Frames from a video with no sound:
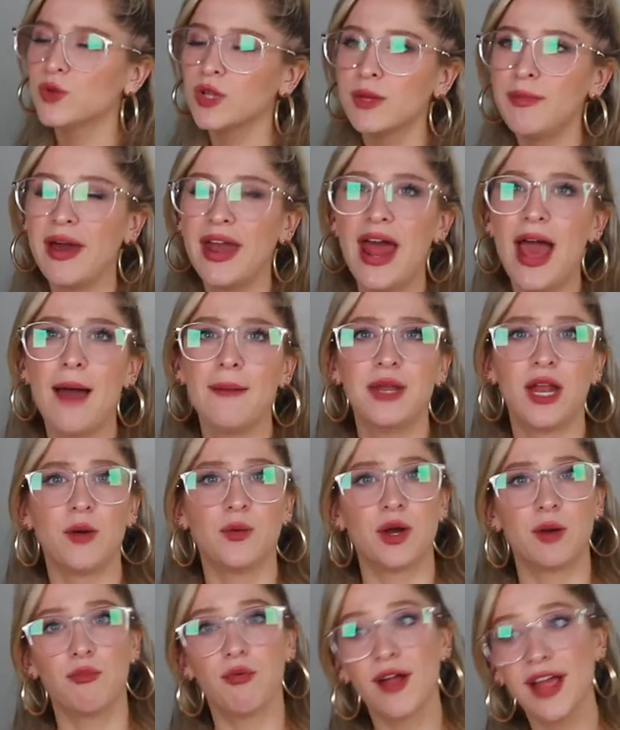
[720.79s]
really bad habit, I
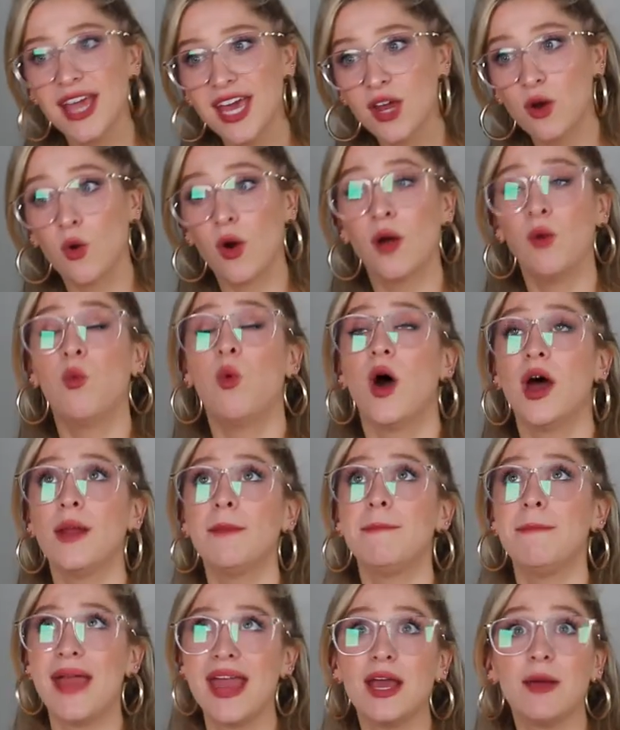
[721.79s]
wanna break it, or I
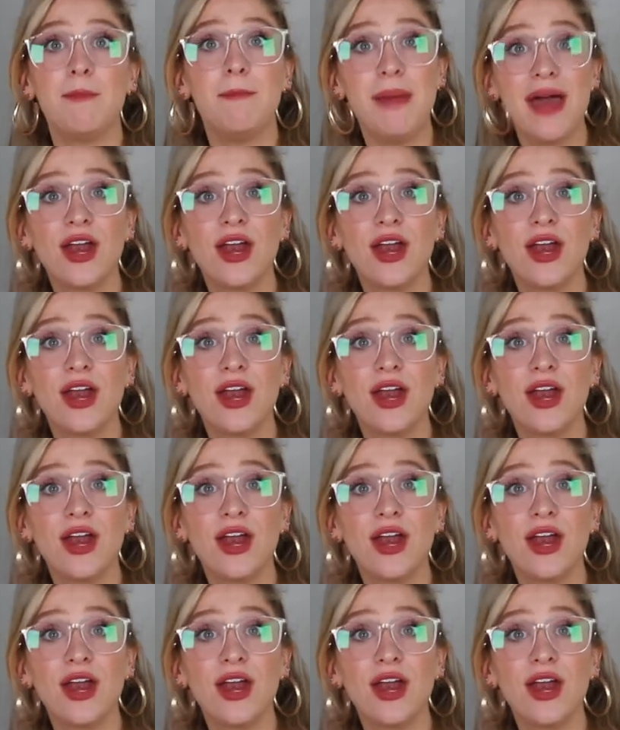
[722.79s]
wanna make